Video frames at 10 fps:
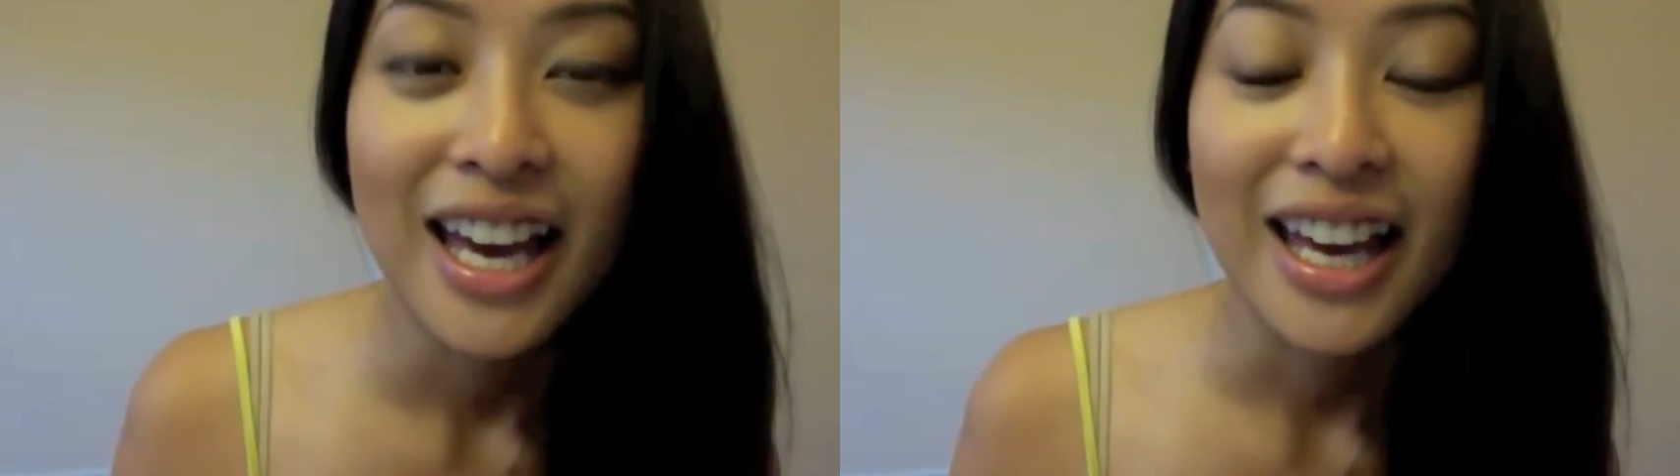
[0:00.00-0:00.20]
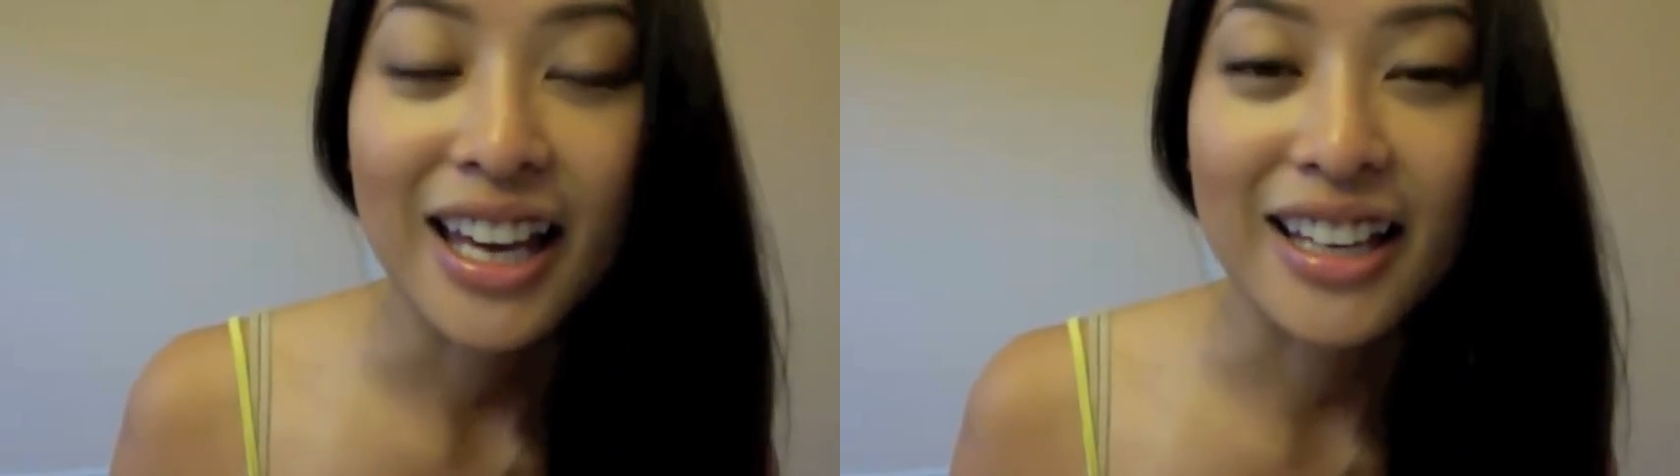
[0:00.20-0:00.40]

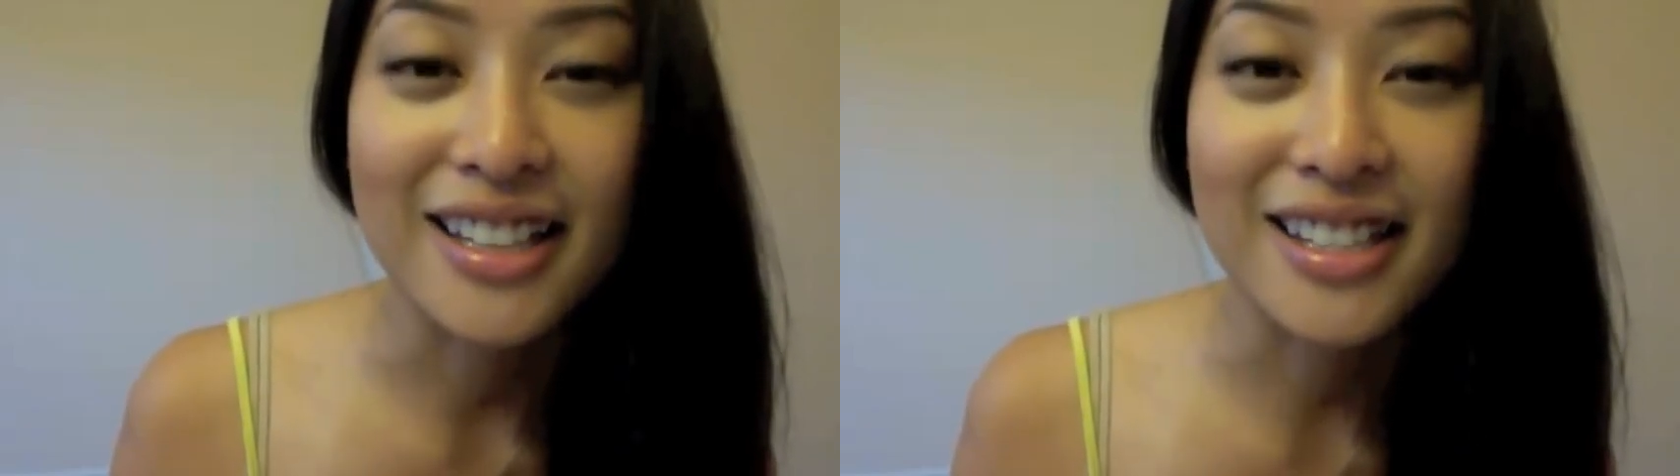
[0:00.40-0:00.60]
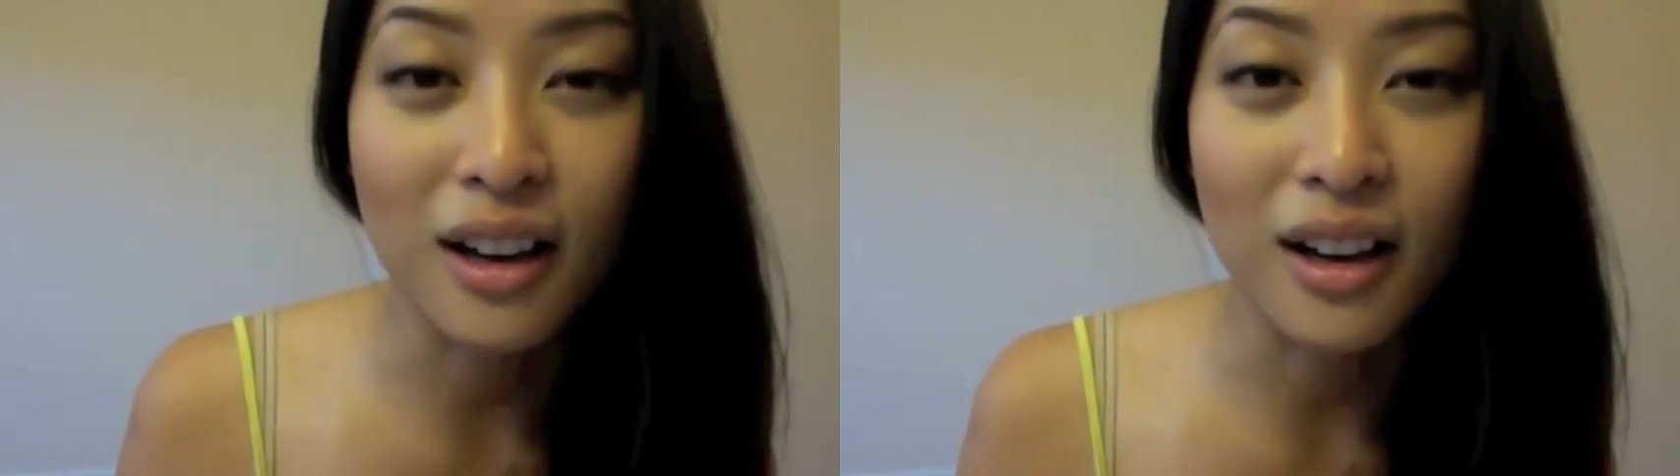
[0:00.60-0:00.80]

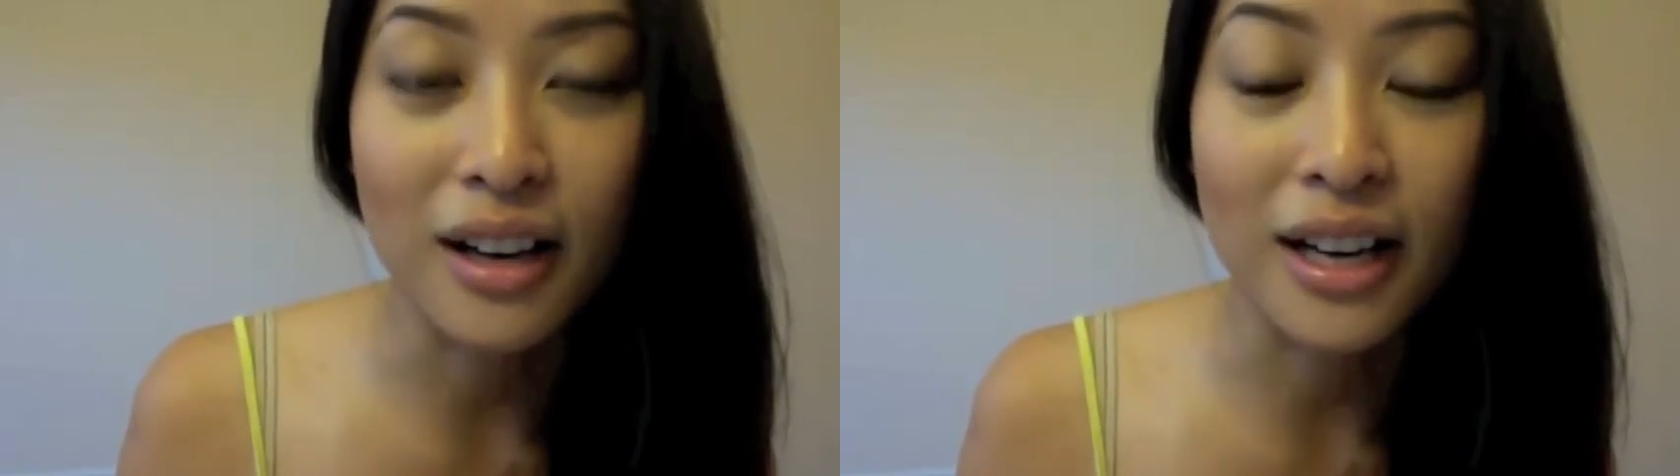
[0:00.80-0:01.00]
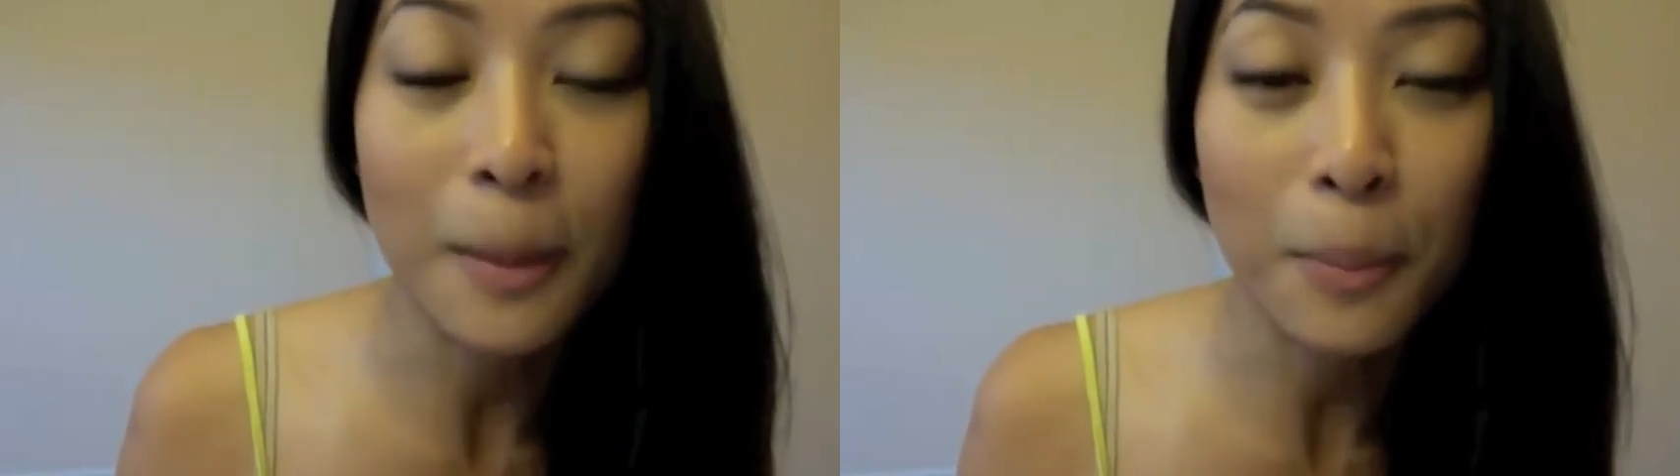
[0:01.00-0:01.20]
it's uh,
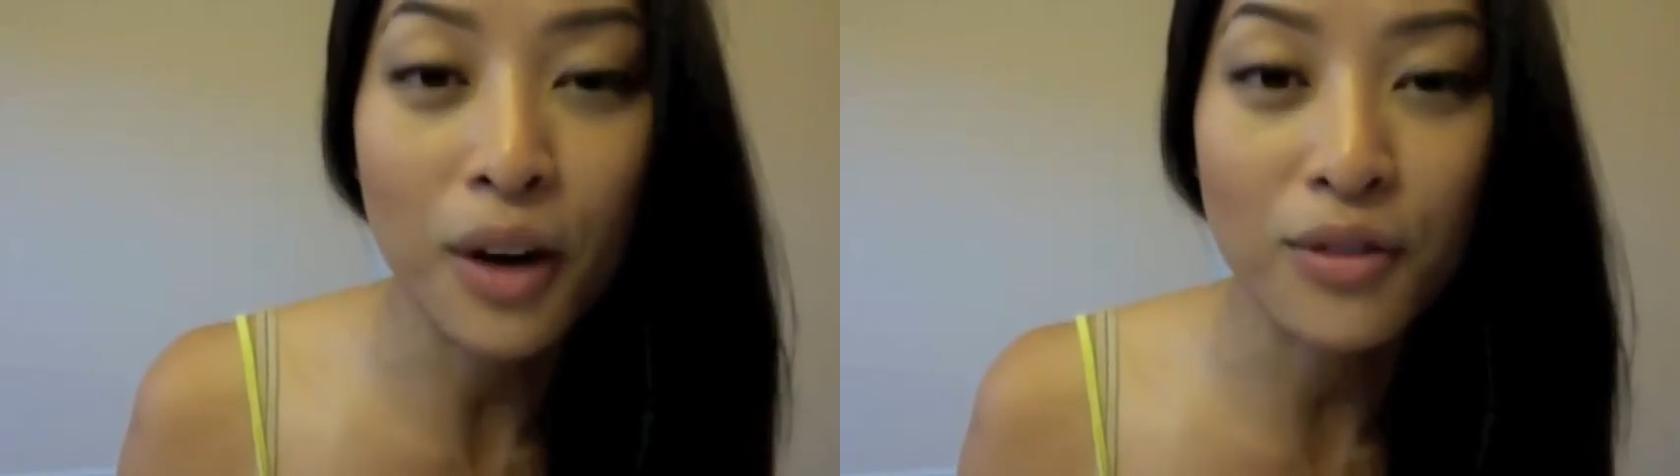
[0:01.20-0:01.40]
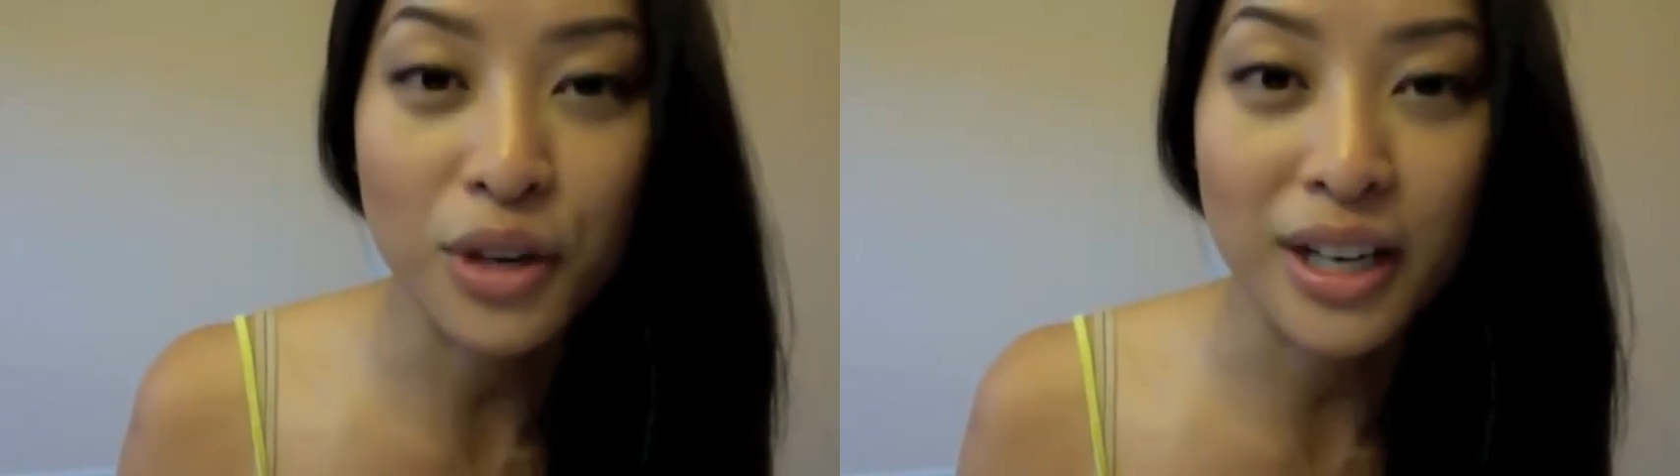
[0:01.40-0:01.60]
an
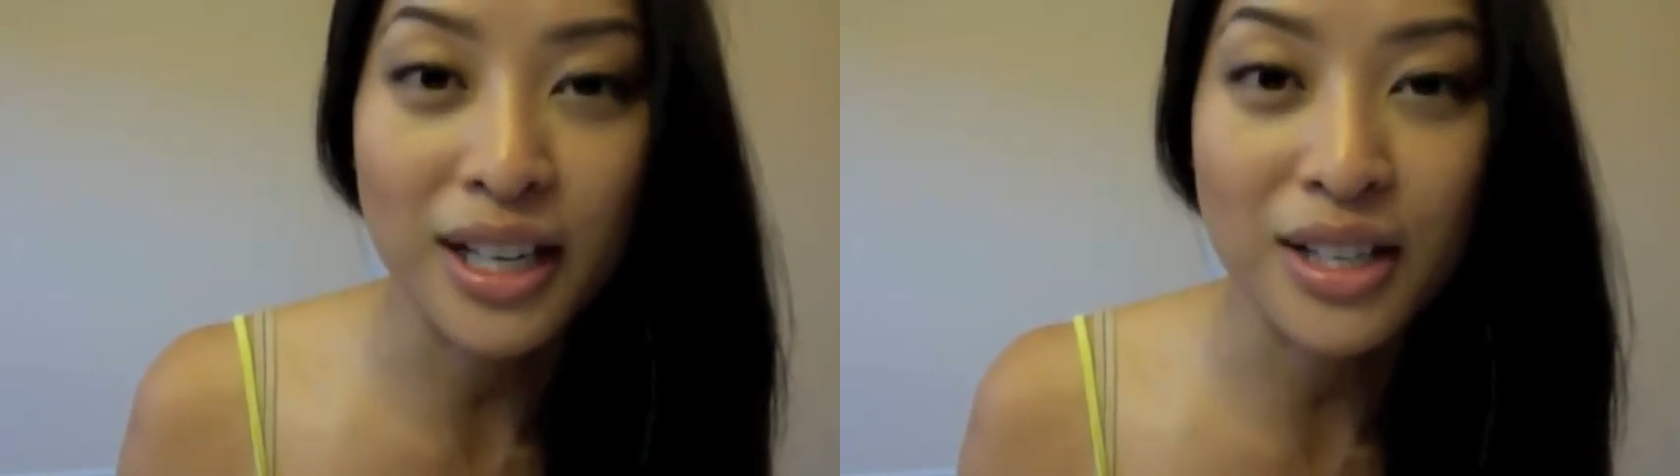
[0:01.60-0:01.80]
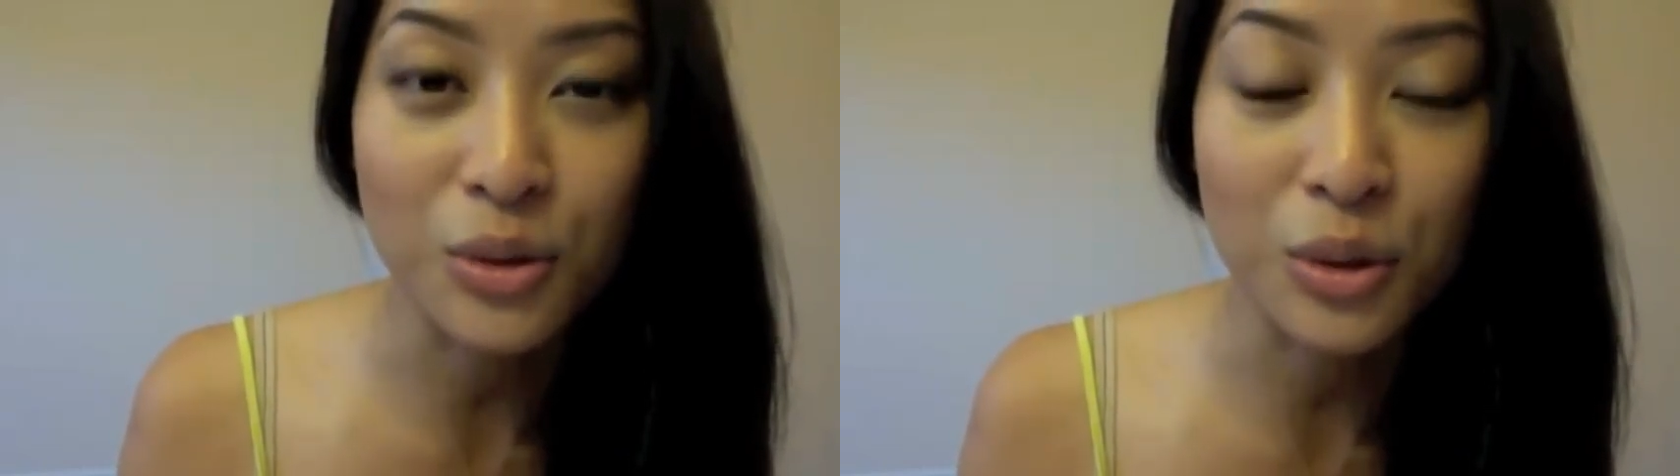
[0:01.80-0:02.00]
improv training
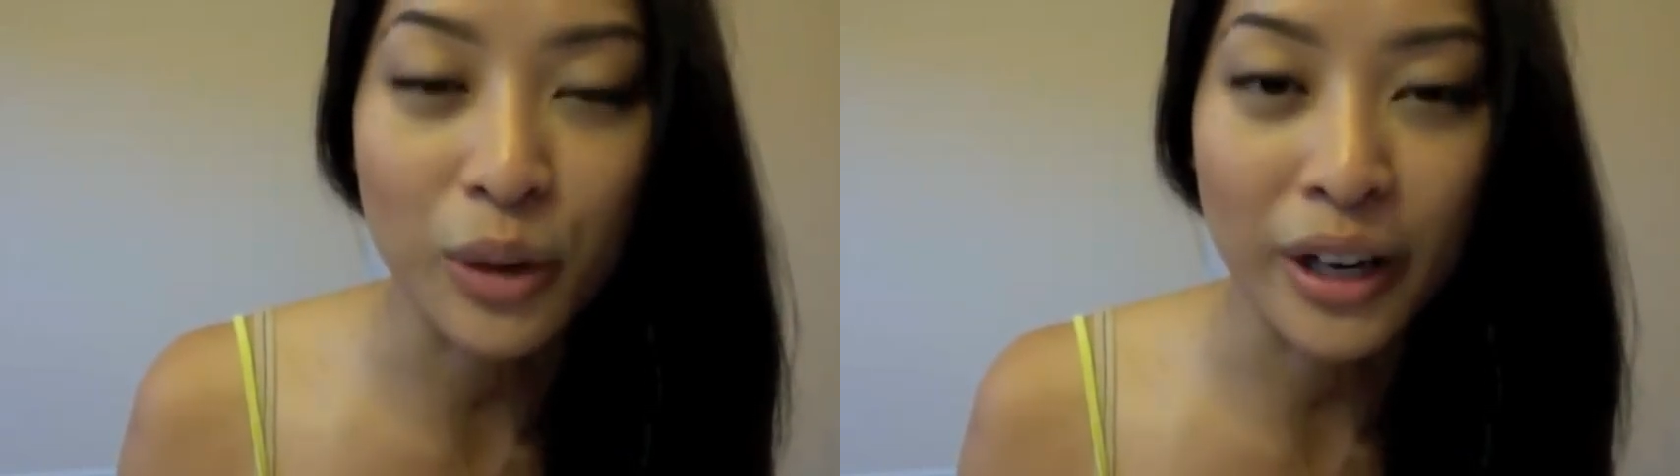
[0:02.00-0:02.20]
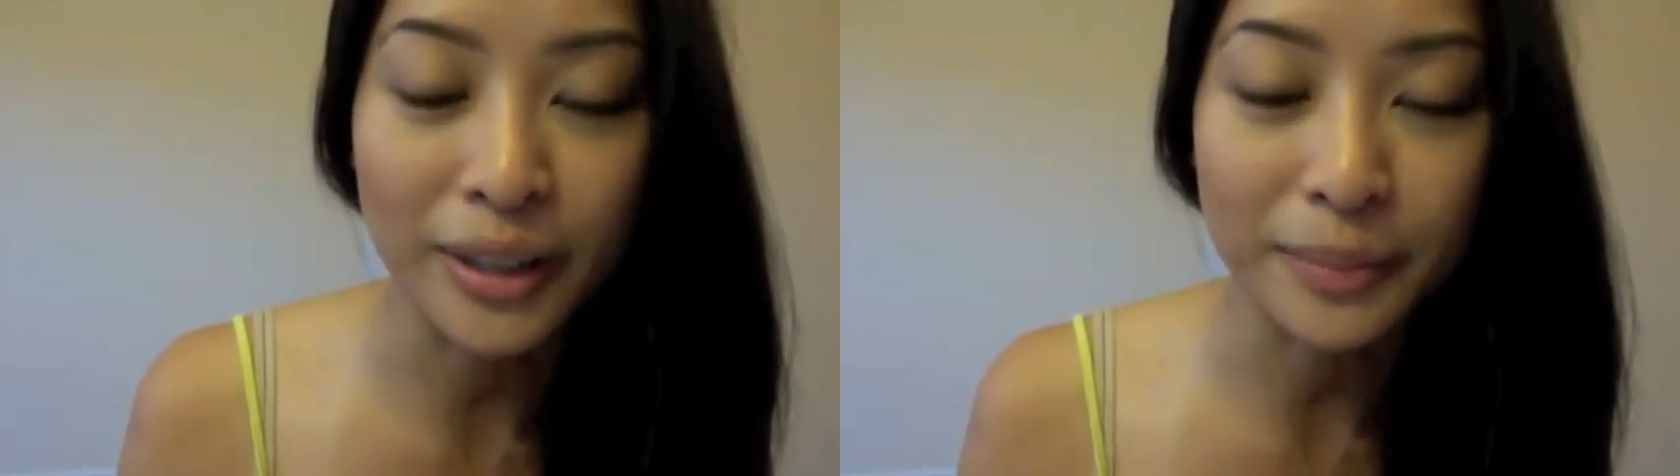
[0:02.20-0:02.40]
school
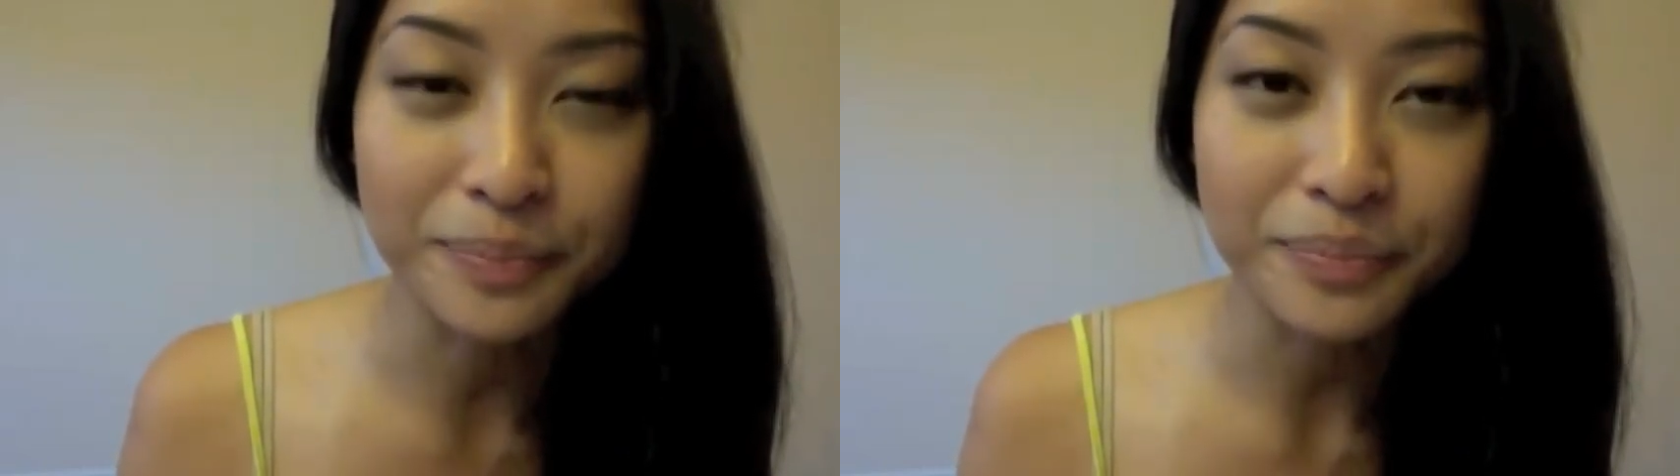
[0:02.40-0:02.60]
where